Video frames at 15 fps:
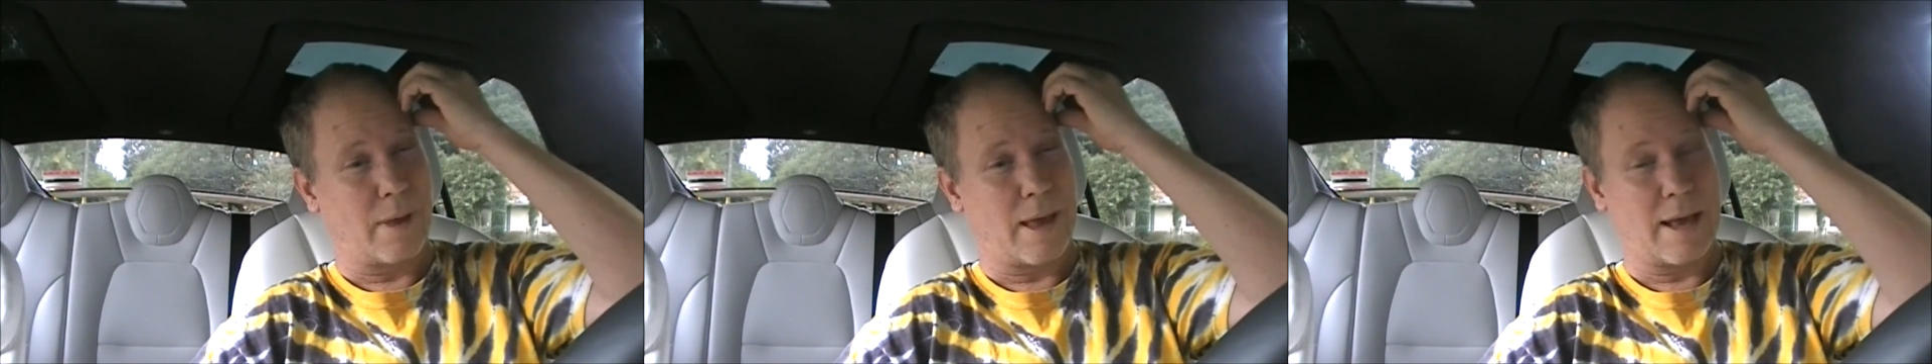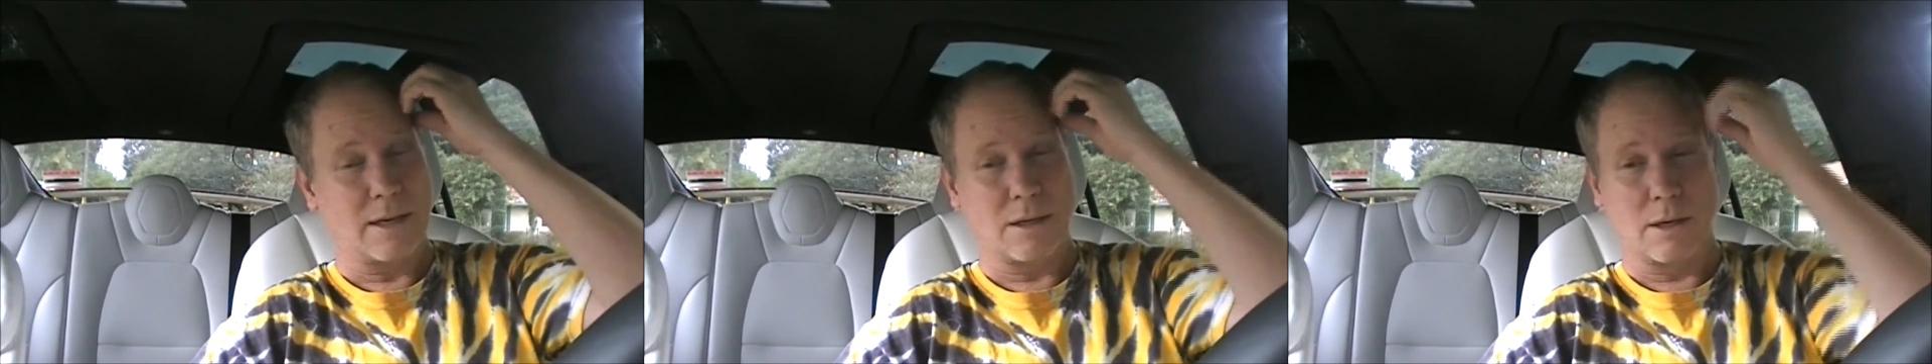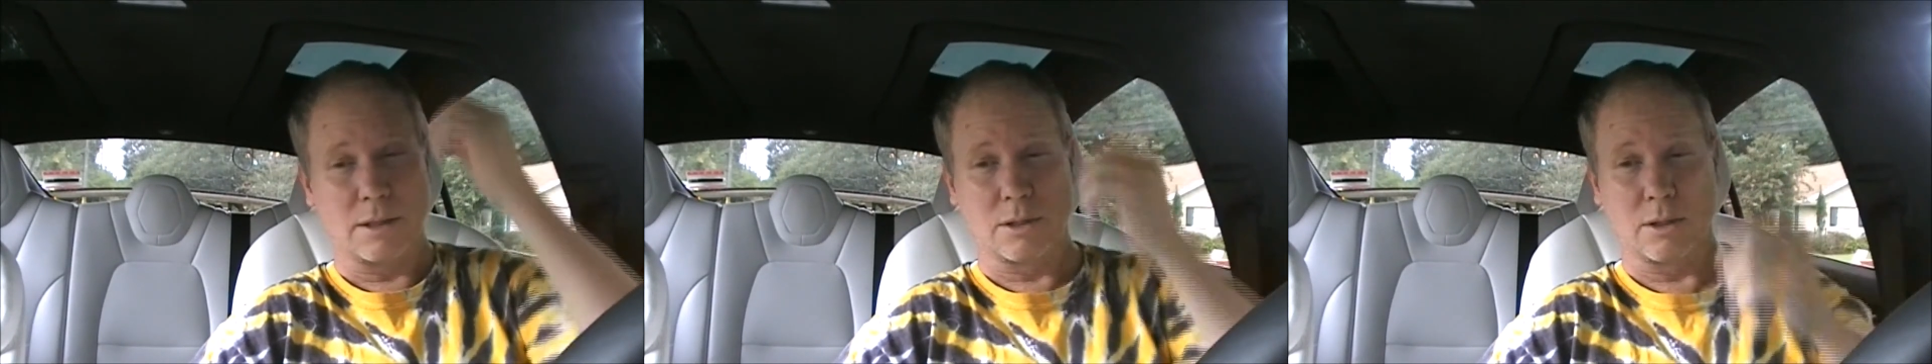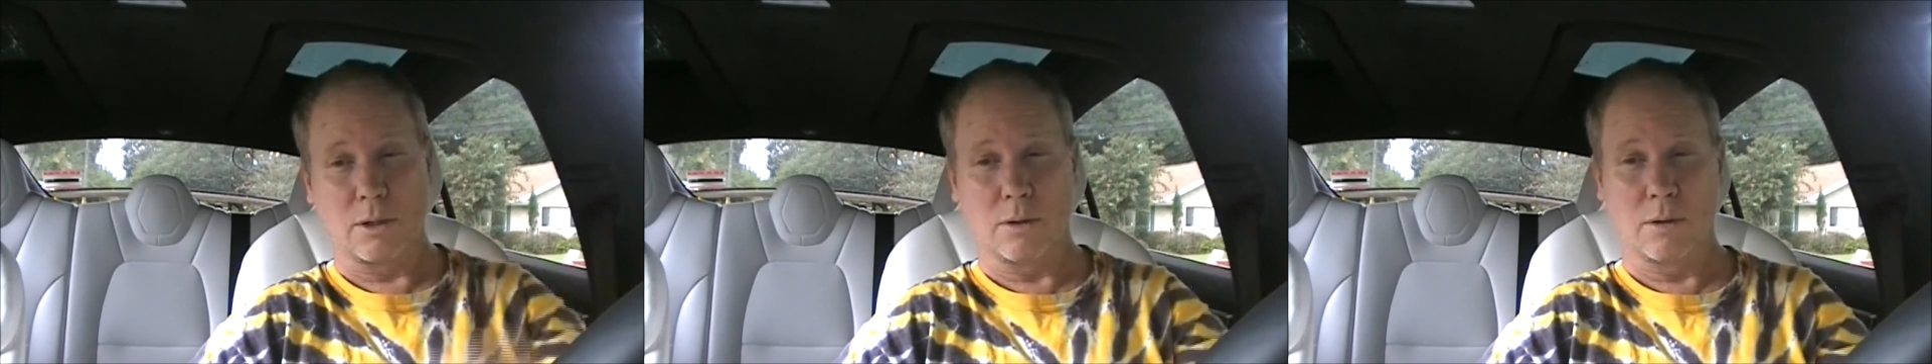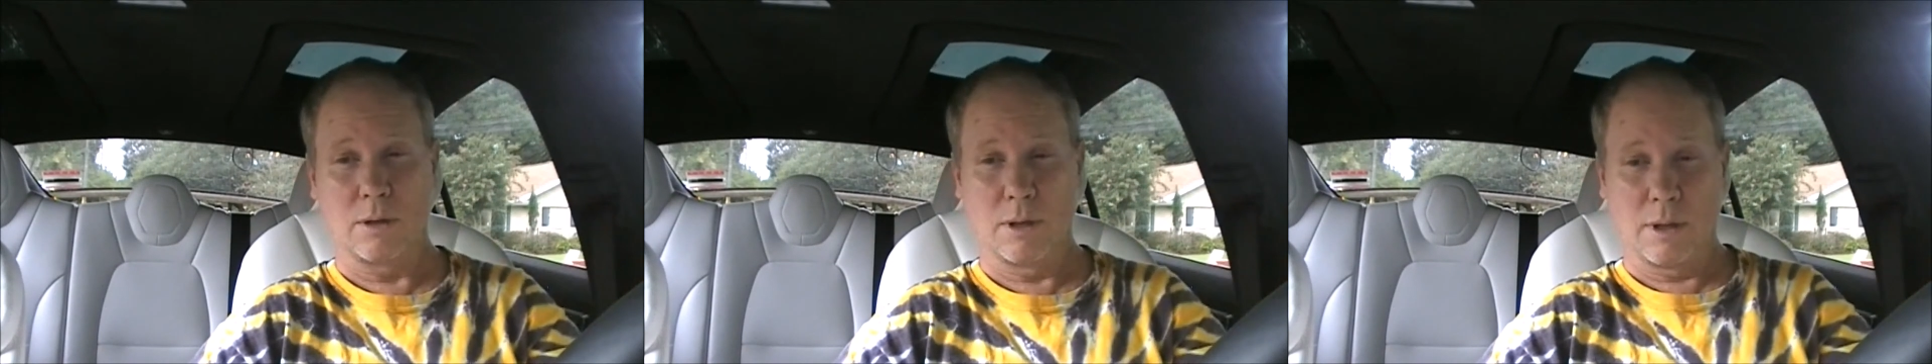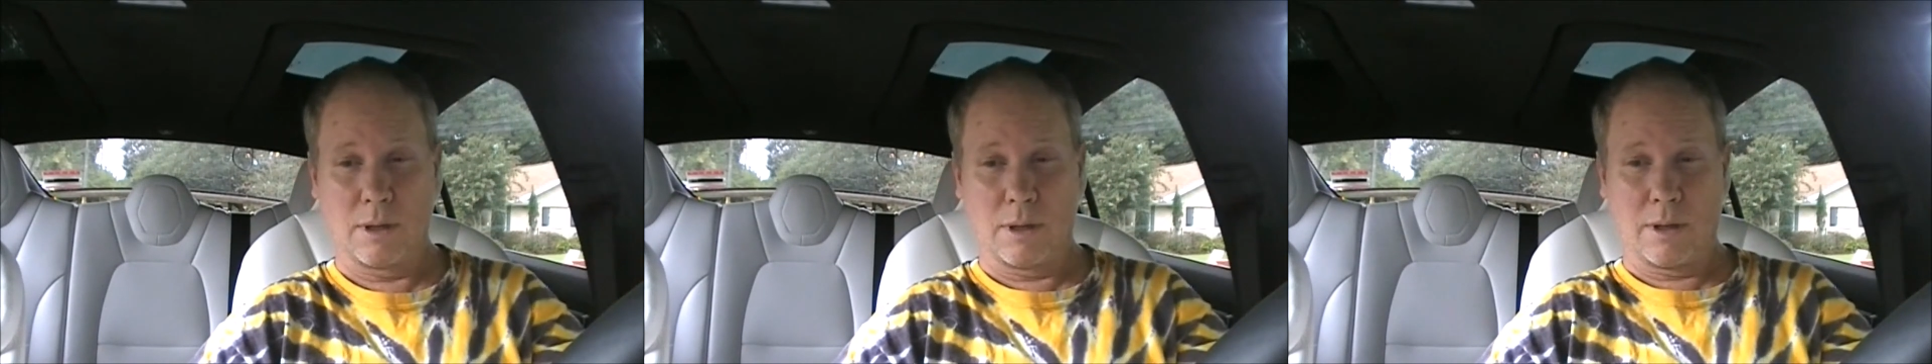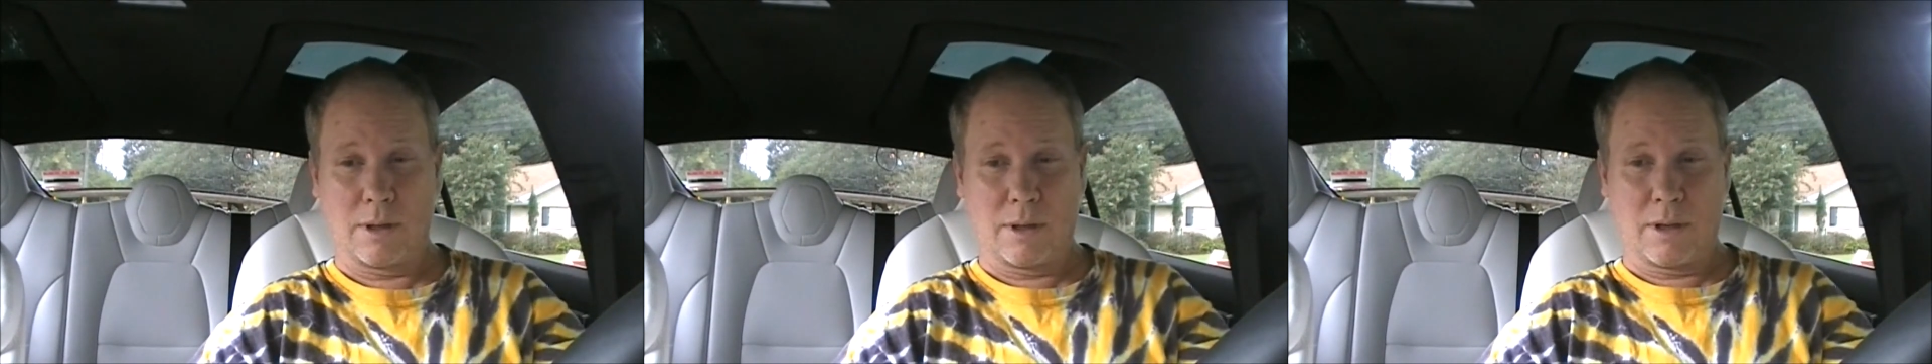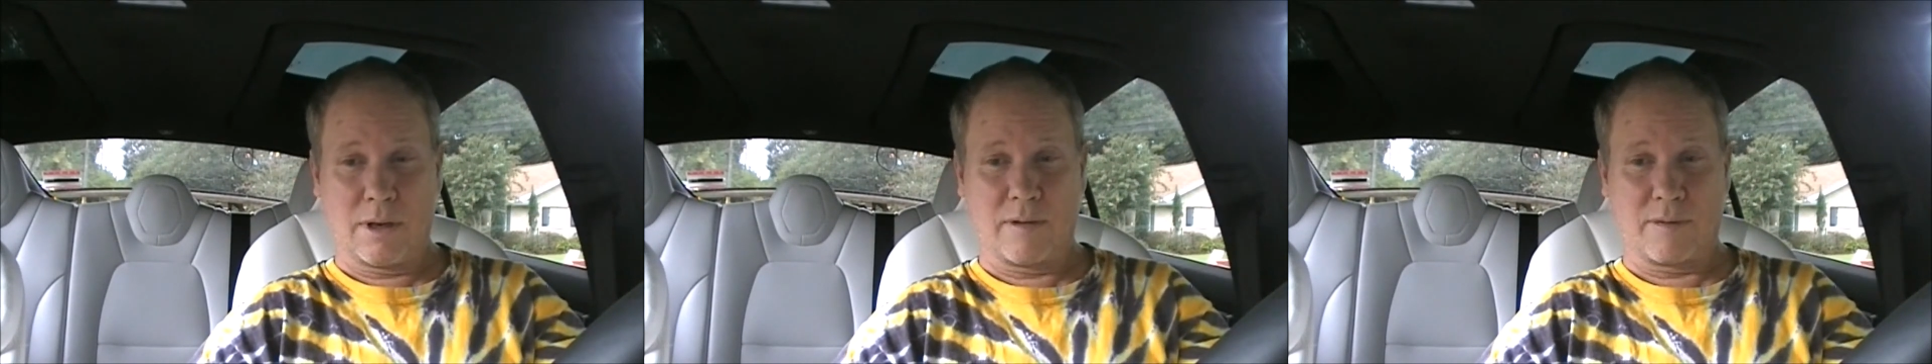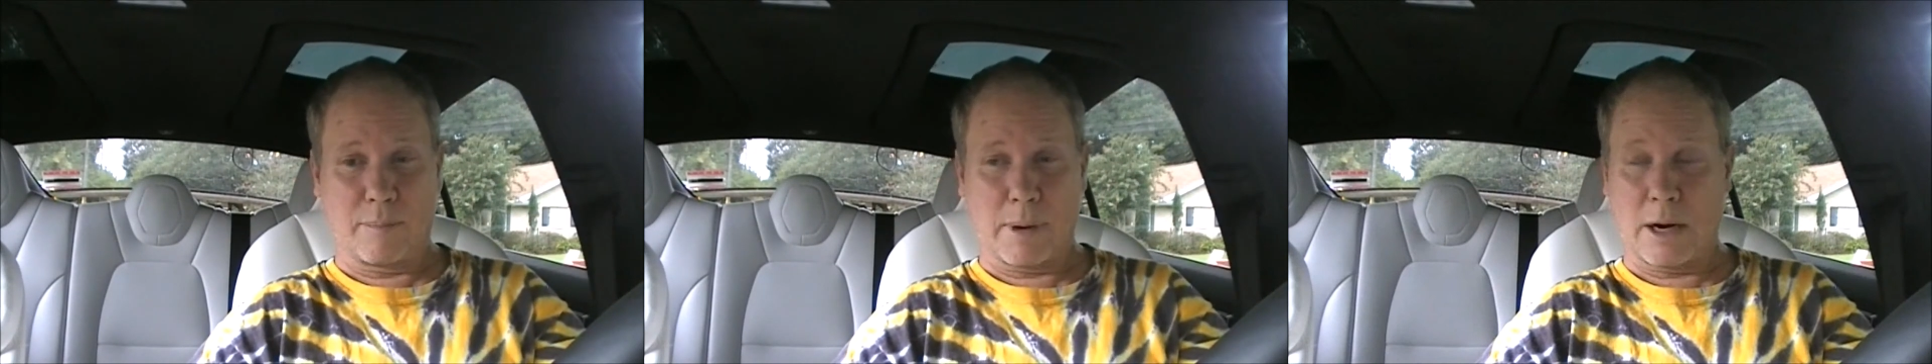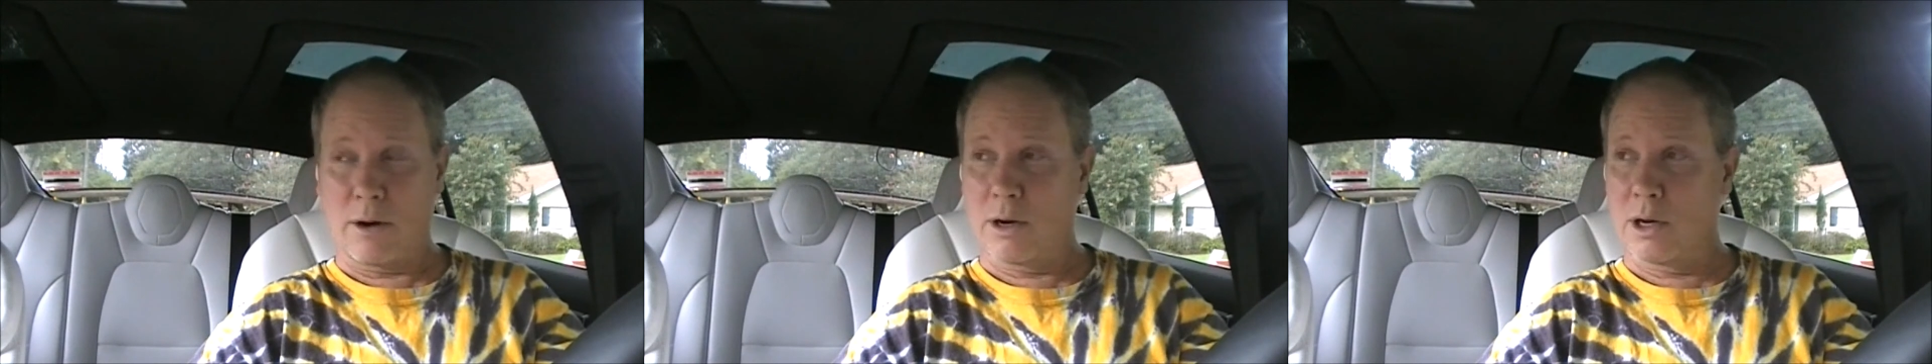And also, if the
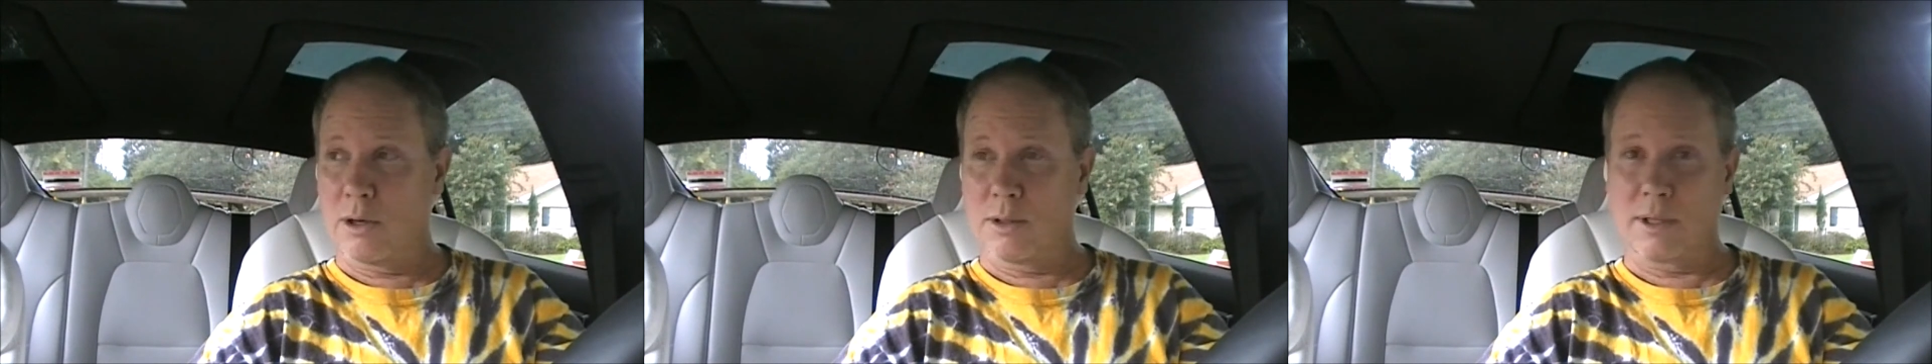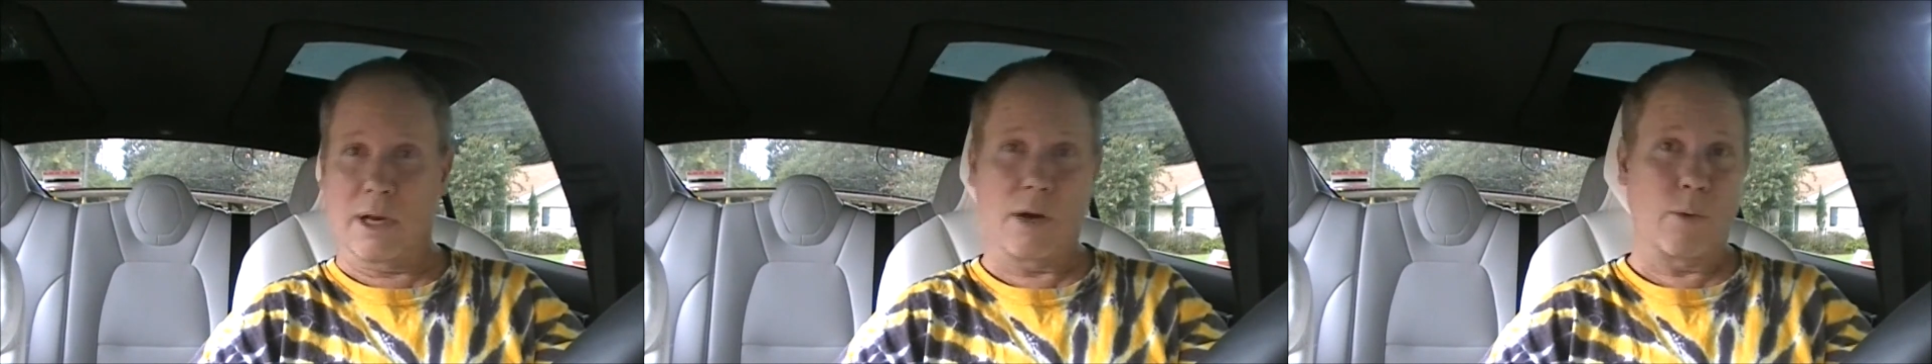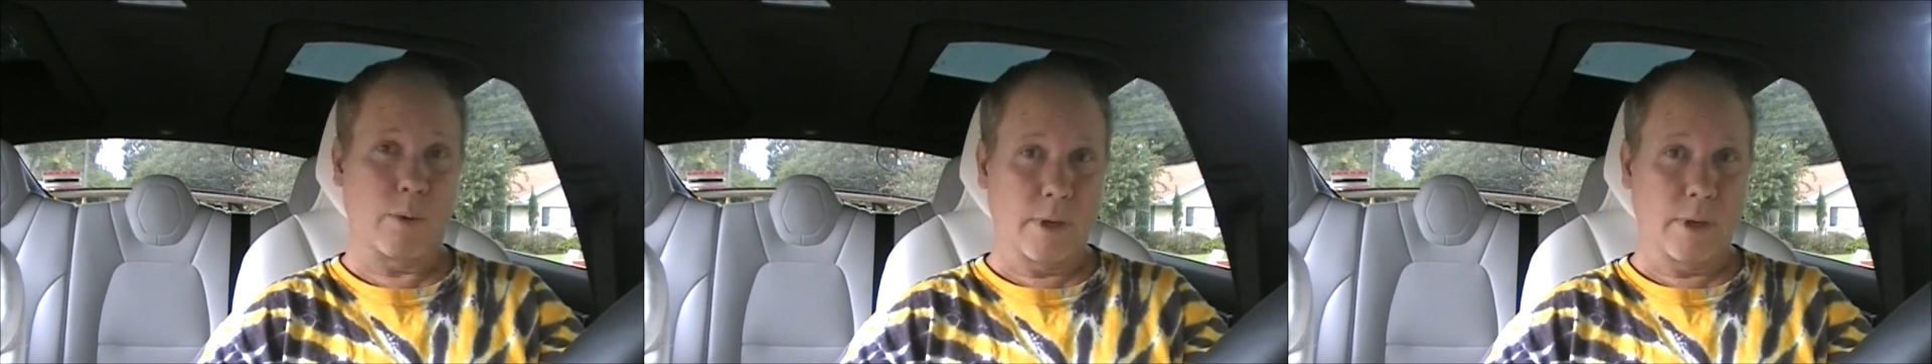power goes out,